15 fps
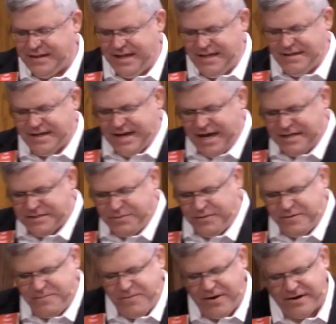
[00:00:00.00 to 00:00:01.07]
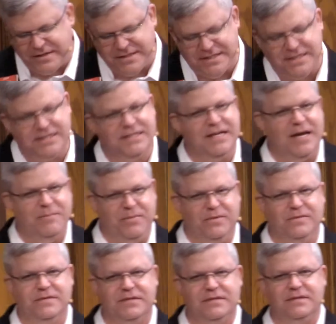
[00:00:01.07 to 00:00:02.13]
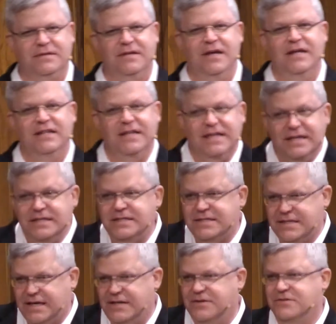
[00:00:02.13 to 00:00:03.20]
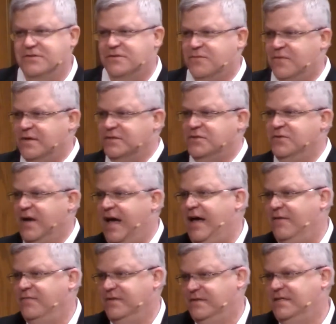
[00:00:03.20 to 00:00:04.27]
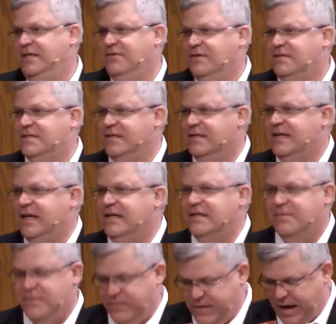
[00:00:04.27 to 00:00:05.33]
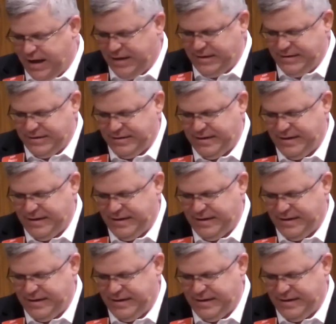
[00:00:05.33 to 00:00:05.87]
In the Gospel of Mark, the disciples, the insiders, the ones who have the secret to the kingdom of God,